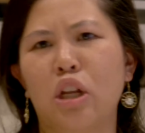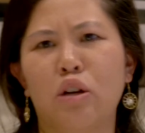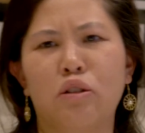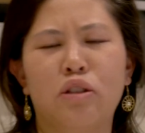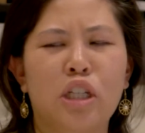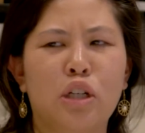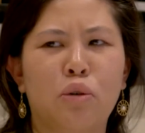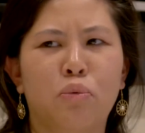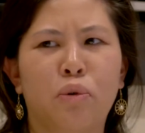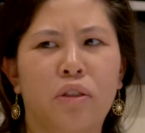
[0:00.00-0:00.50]

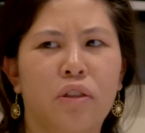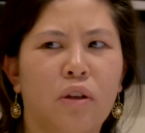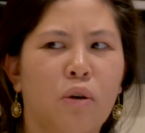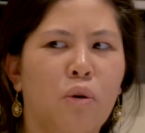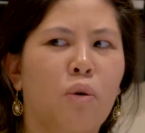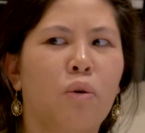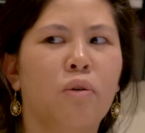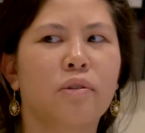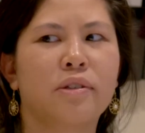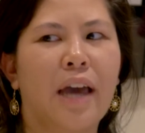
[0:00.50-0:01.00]
deal with the
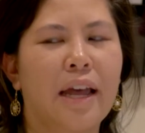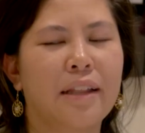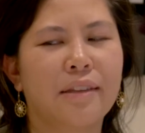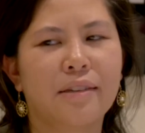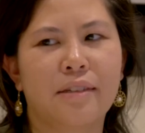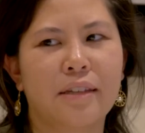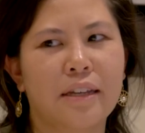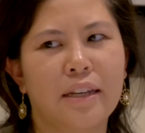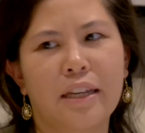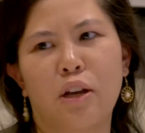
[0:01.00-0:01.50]
whole tent
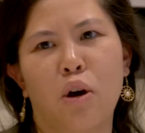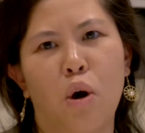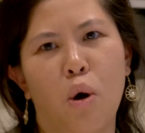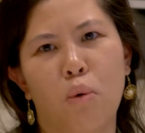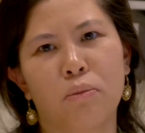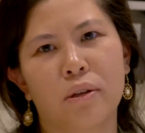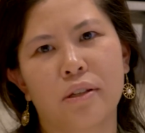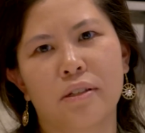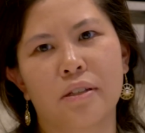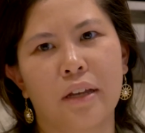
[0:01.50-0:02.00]
city
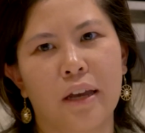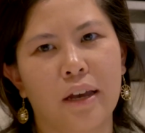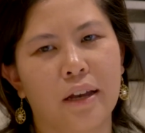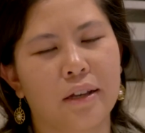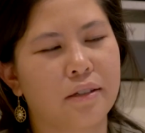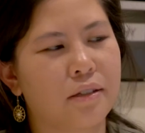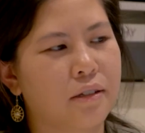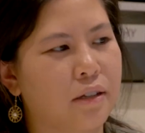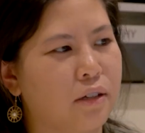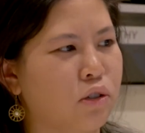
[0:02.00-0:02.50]

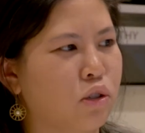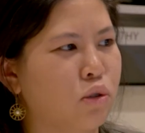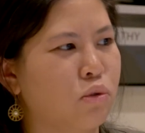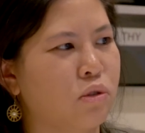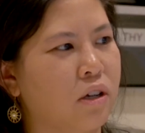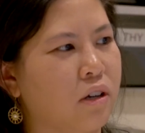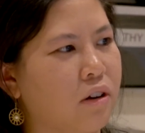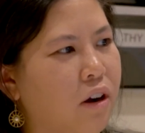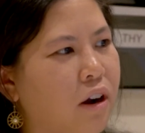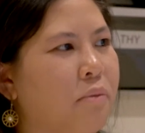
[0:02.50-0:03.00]
homelessness because you
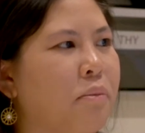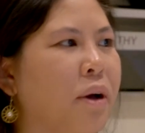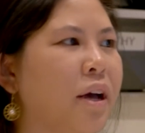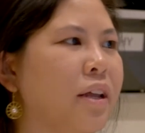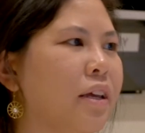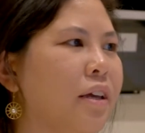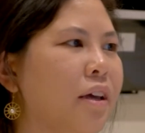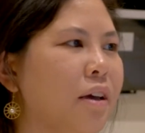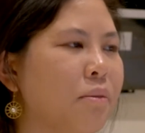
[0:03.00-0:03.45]
took our money.